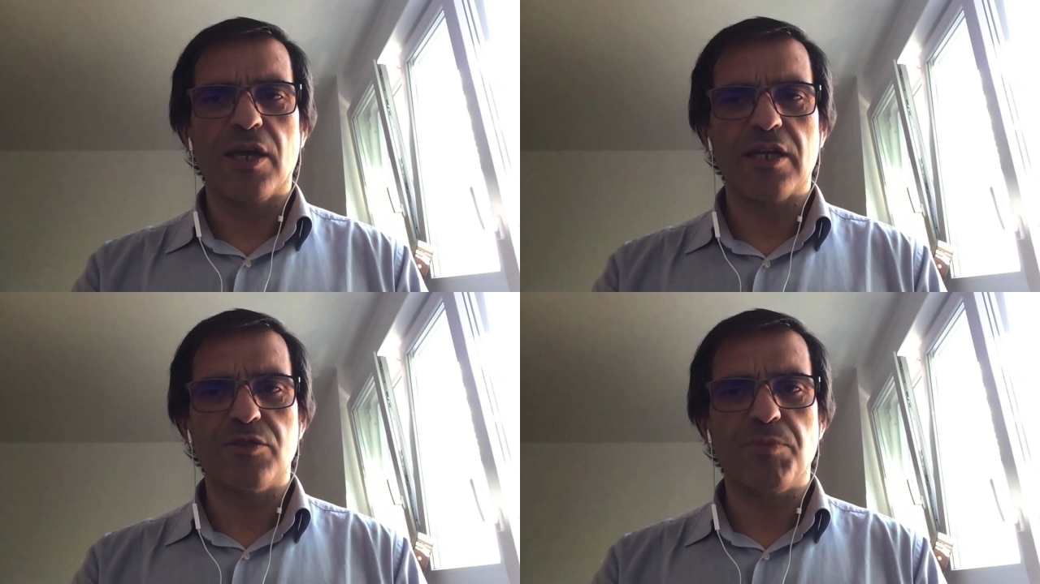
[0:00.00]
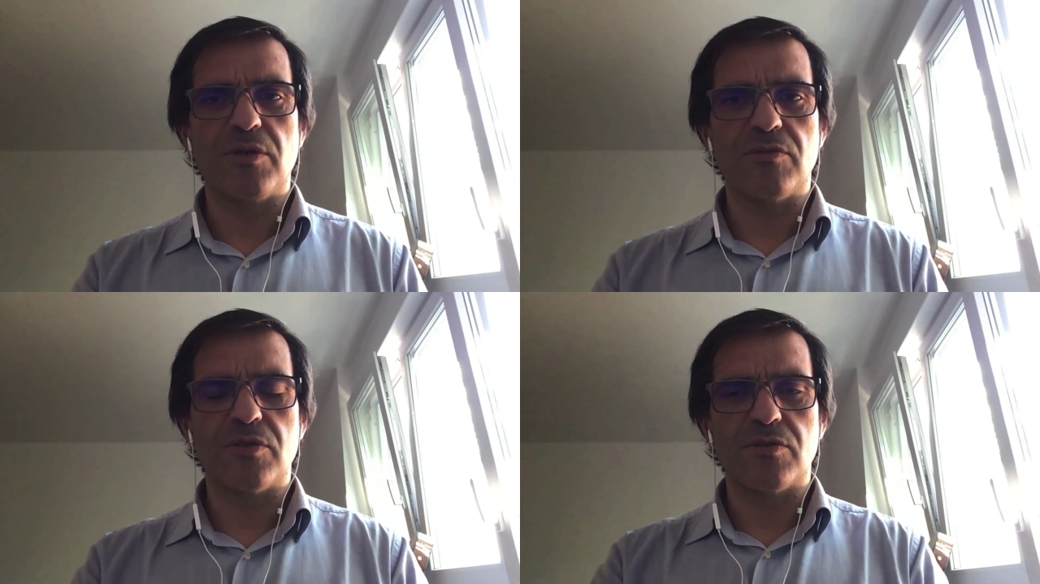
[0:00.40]

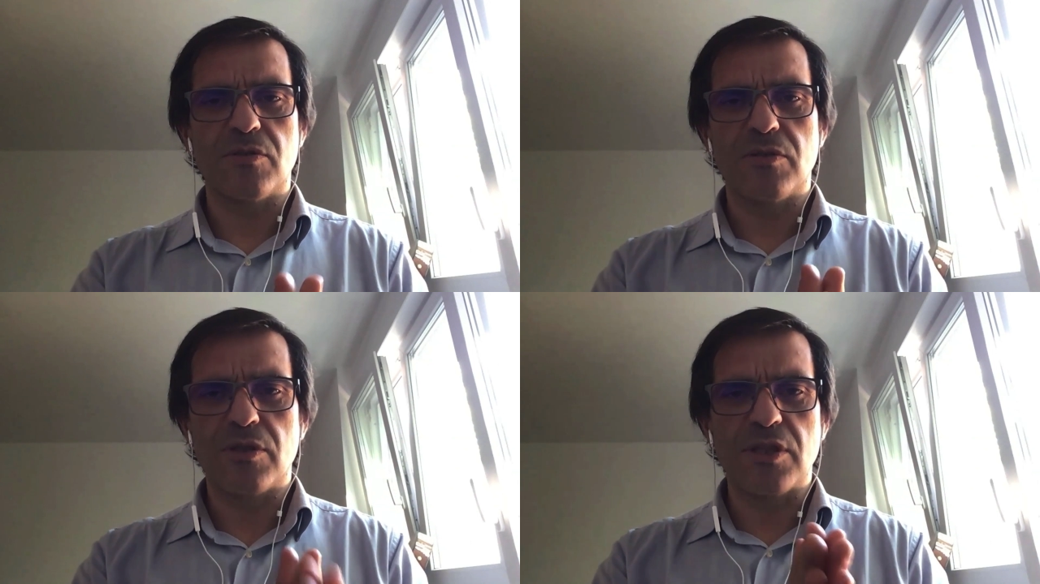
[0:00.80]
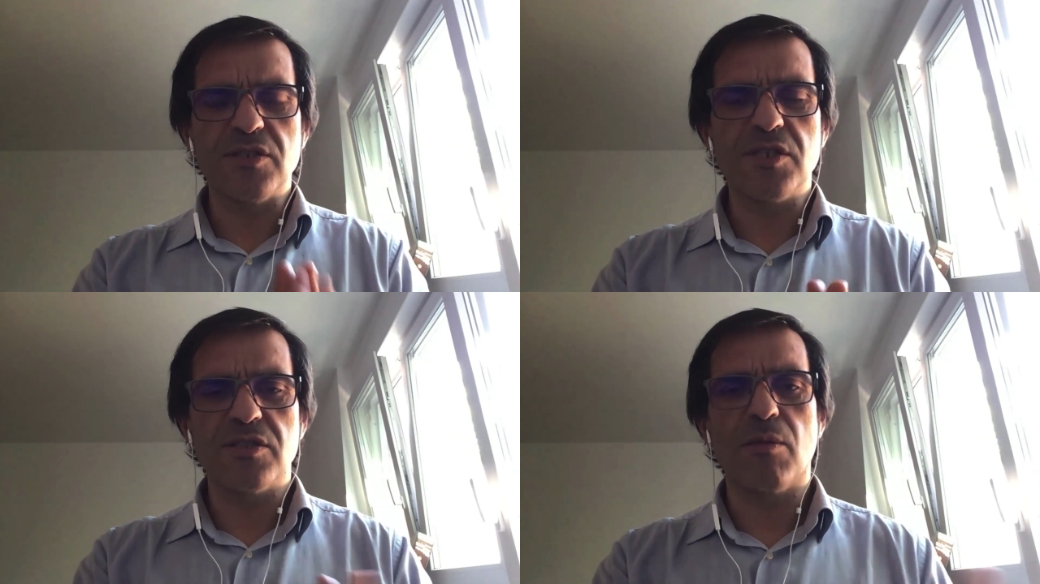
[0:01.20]
experiences.
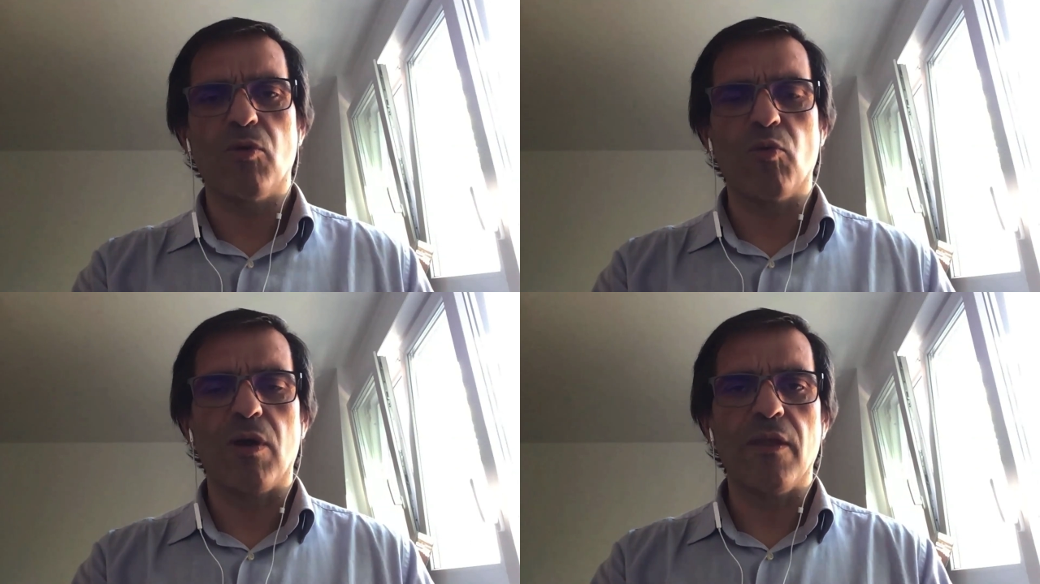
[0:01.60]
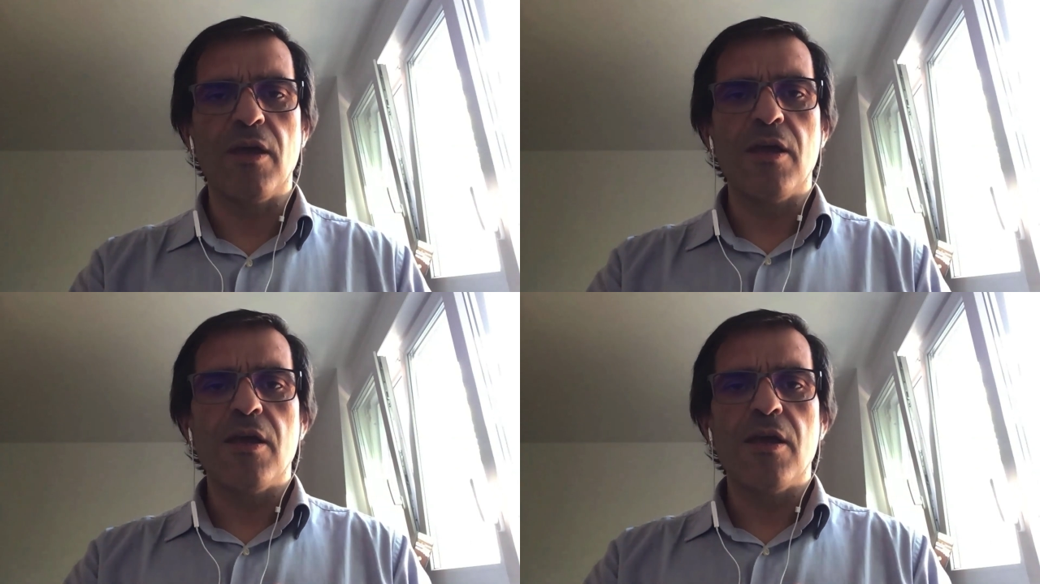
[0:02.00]
This is number one.